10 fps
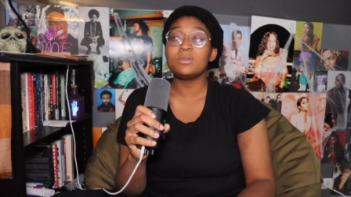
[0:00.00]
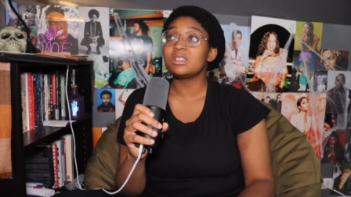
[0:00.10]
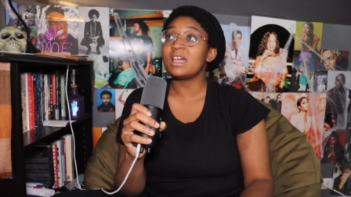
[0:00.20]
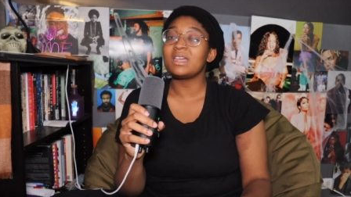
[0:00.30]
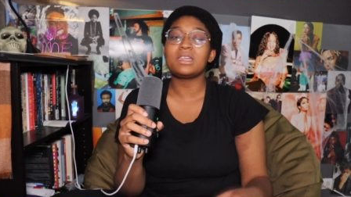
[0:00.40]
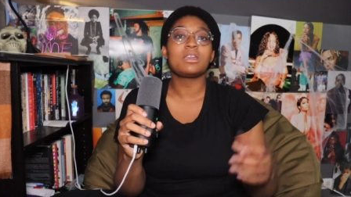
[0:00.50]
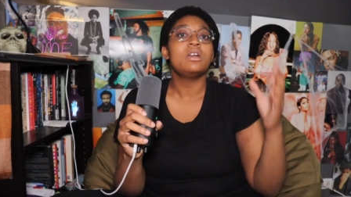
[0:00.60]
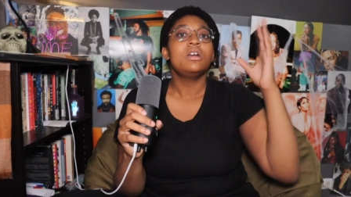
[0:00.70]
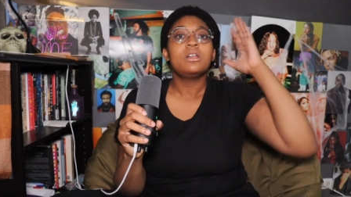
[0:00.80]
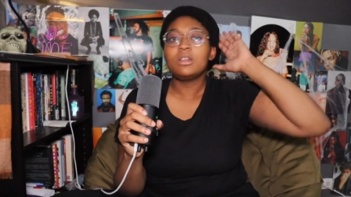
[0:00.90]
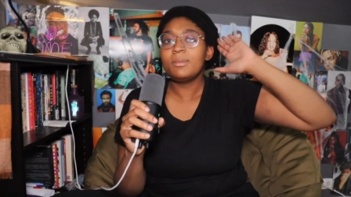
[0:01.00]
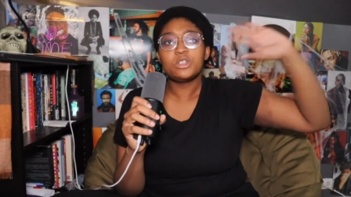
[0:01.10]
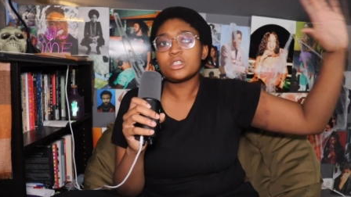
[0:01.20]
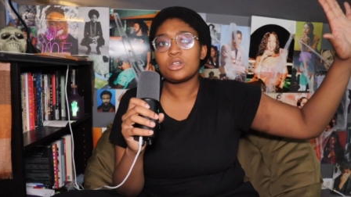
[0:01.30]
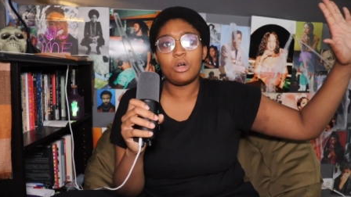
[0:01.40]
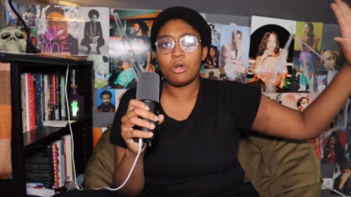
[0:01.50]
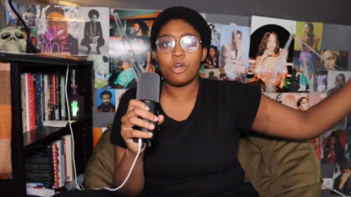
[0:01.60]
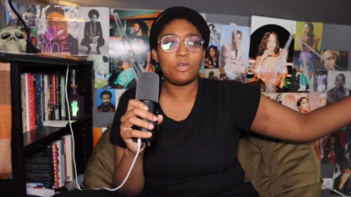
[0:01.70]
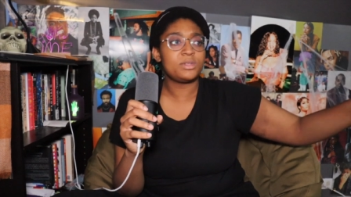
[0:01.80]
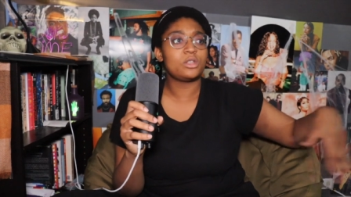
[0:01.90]
I was like, let me just go
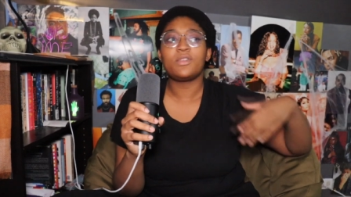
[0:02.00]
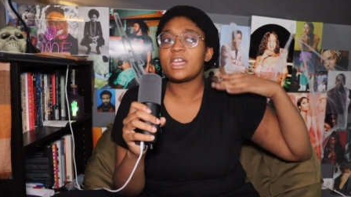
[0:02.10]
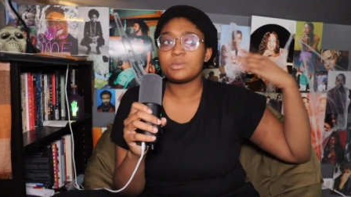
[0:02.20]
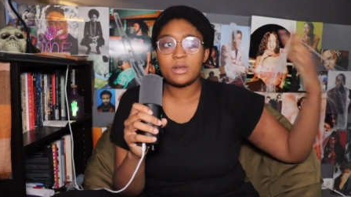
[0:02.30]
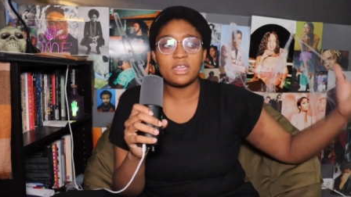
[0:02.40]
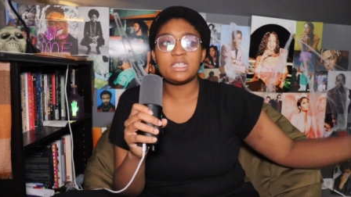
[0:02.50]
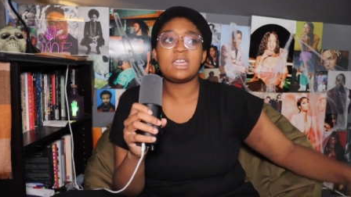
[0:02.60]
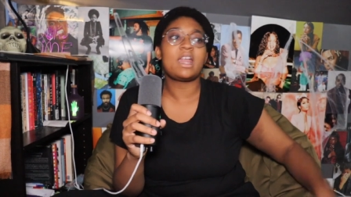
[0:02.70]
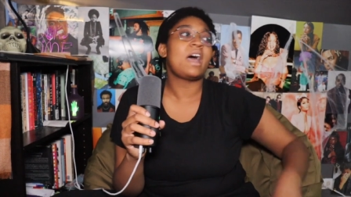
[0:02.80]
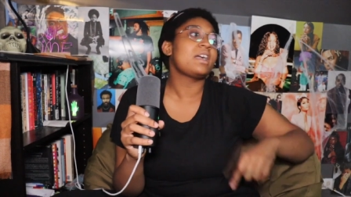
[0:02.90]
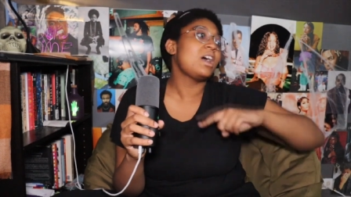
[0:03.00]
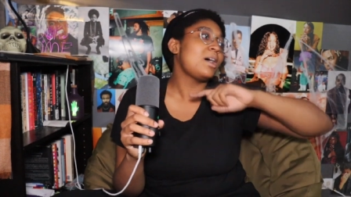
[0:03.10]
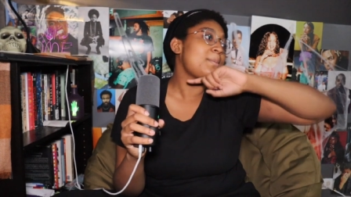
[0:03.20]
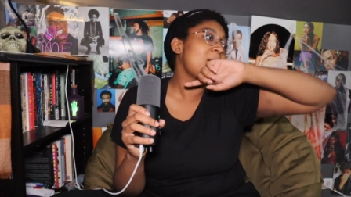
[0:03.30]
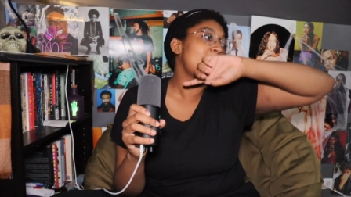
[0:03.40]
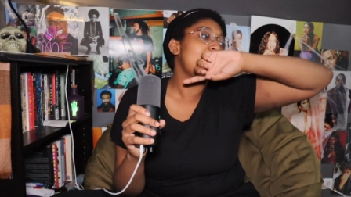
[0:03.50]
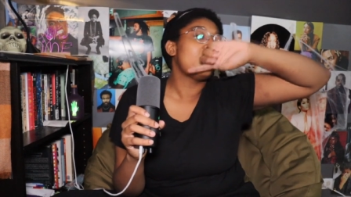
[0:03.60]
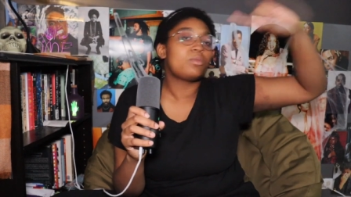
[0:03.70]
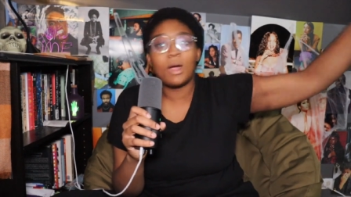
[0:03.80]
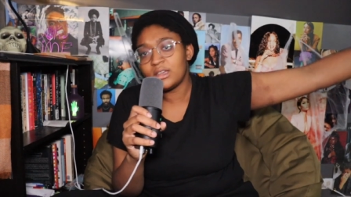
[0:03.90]
home. So that's what I did. I got my
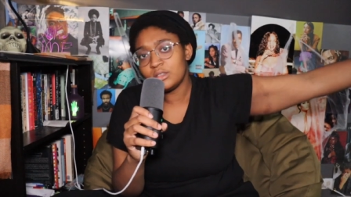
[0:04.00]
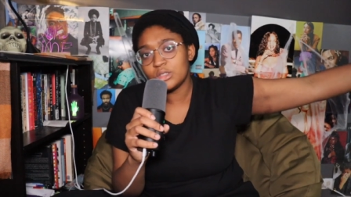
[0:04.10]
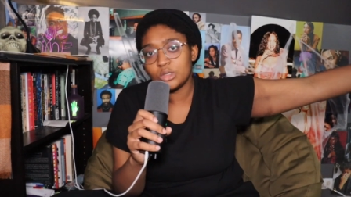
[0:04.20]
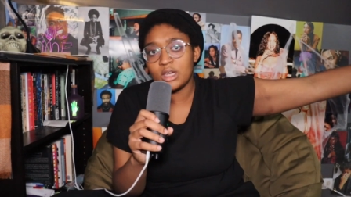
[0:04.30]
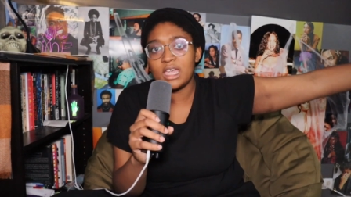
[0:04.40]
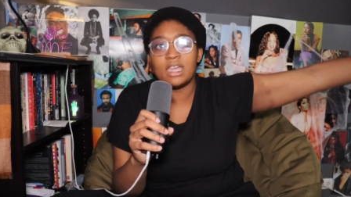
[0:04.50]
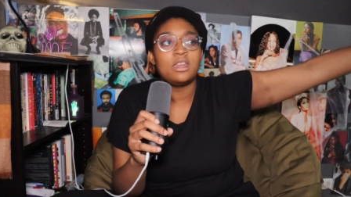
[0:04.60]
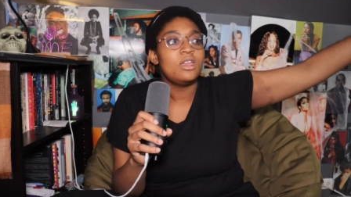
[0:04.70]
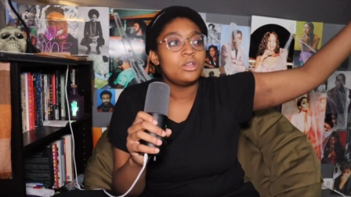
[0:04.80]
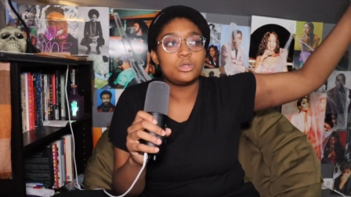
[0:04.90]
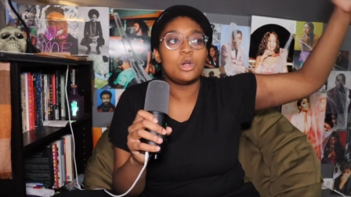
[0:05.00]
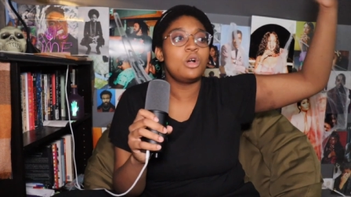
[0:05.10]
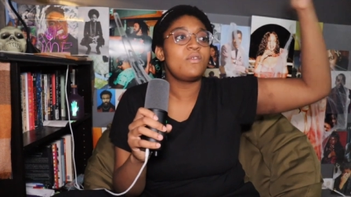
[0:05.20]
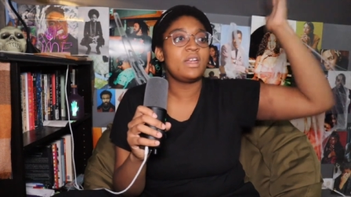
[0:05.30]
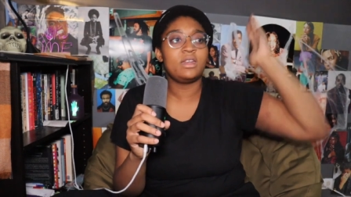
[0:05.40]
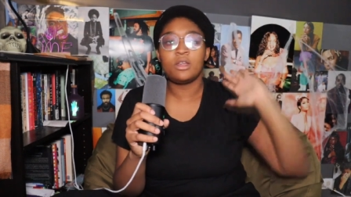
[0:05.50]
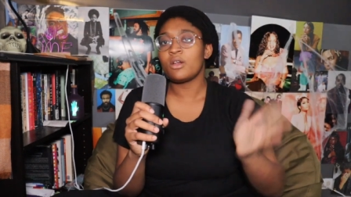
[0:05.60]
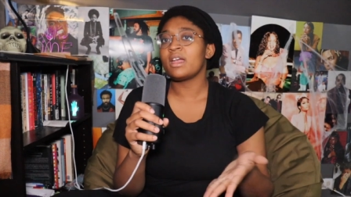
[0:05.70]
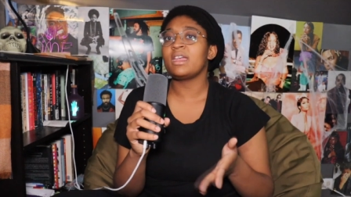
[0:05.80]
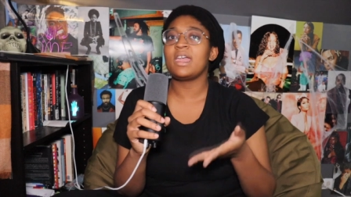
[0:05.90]
butt right to the train, drove, and
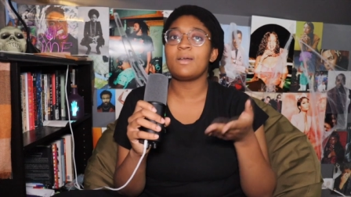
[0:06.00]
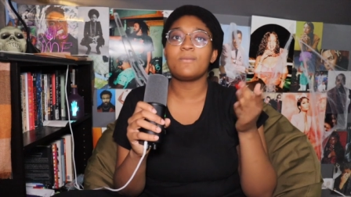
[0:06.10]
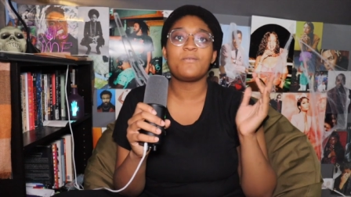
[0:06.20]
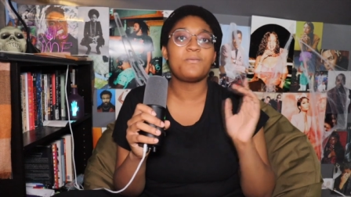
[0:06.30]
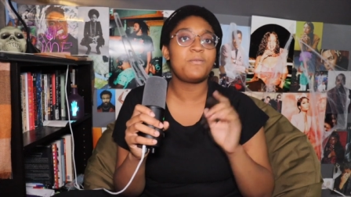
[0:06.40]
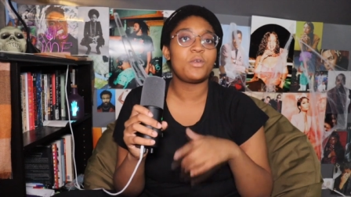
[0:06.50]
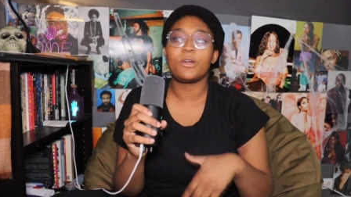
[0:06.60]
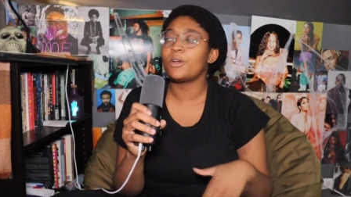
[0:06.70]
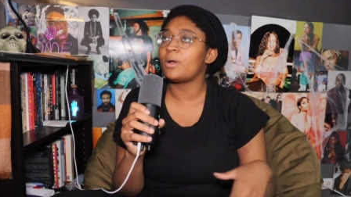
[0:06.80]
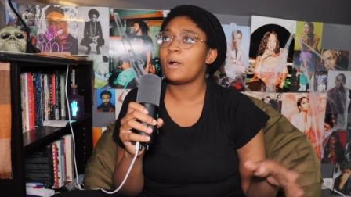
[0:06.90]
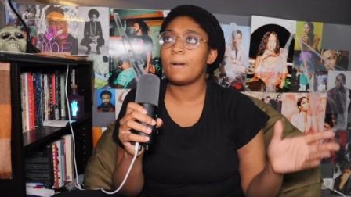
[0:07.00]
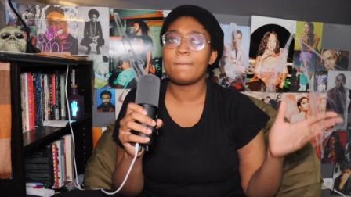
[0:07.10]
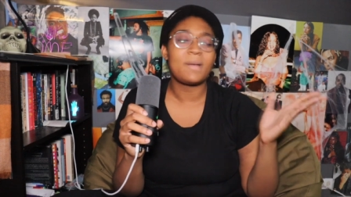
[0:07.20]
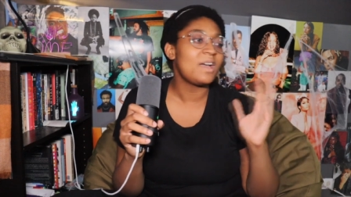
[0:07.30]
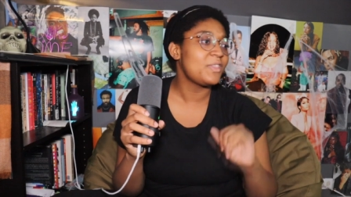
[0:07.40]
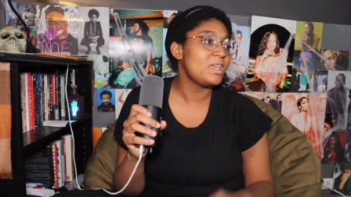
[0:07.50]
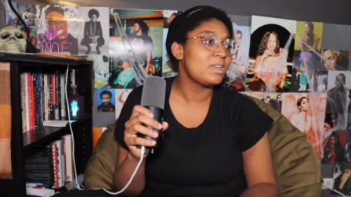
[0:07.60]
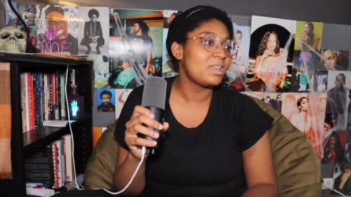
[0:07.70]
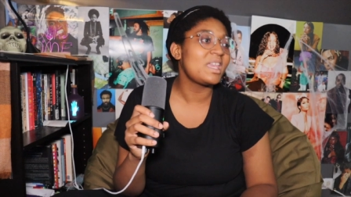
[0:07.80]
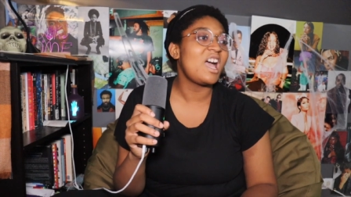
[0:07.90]
here I am. I've
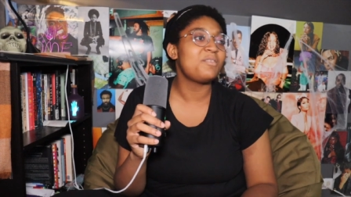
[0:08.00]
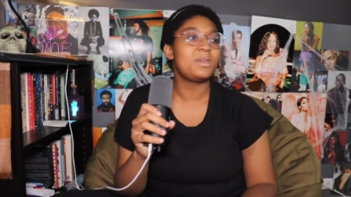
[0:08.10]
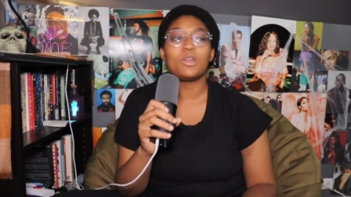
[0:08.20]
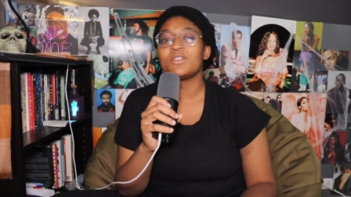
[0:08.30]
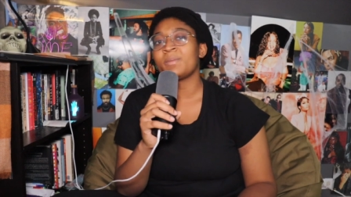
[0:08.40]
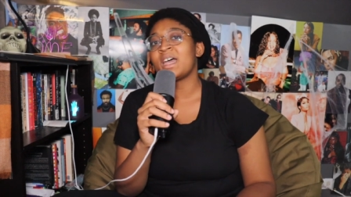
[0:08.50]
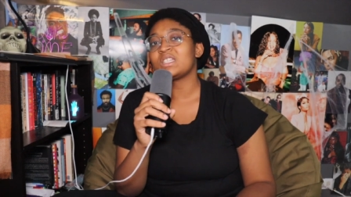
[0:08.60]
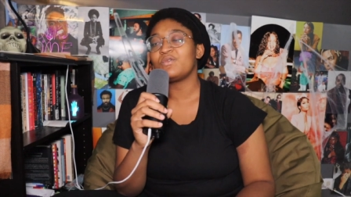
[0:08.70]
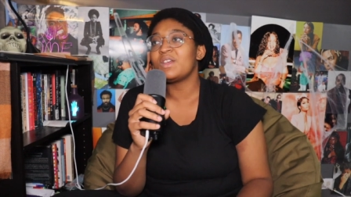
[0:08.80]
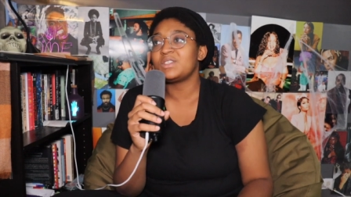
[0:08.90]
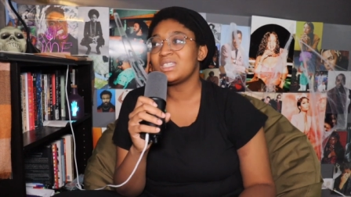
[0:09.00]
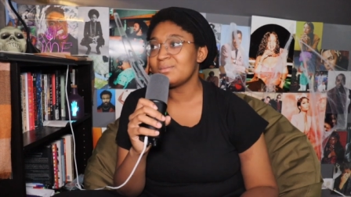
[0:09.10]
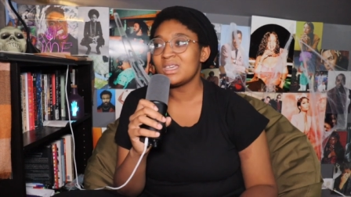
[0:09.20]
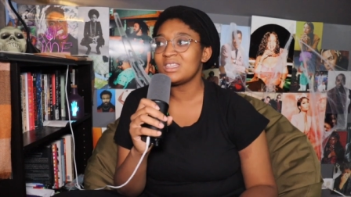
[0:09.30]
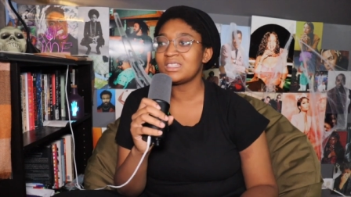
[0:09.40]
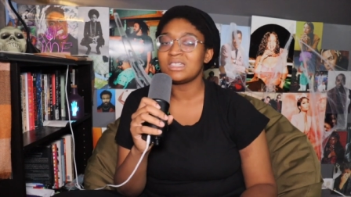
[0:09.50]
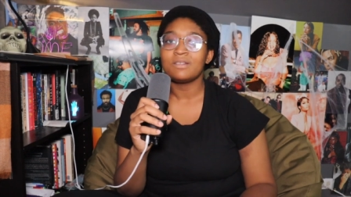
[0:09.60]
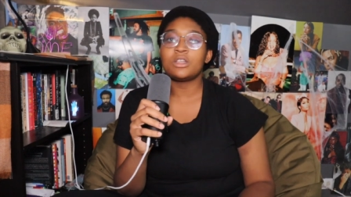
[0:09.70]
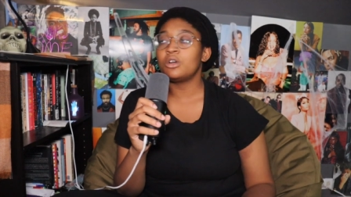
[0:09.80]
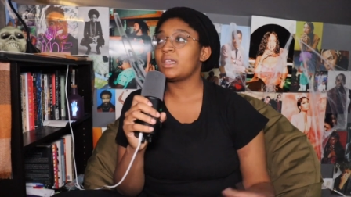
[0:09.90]
been here for the past 15 minutes.
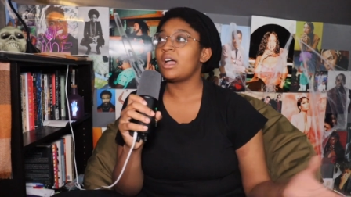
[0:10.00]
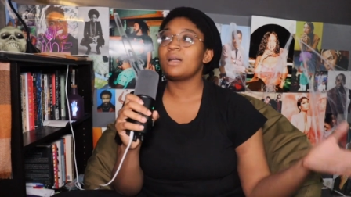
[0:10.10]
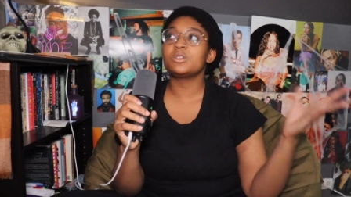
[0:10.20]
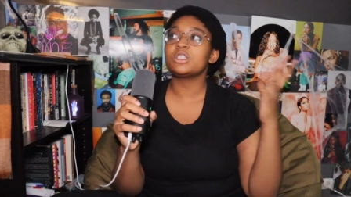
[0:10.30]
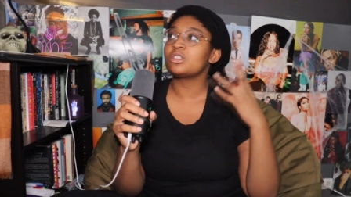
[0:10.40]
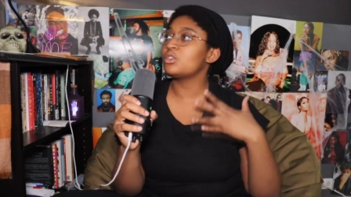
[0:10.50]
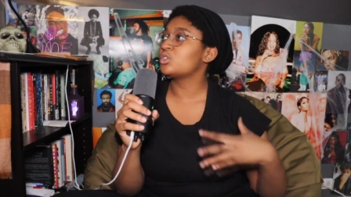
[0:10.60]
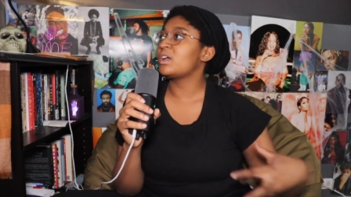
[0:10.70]
So yeah, I'm just gonna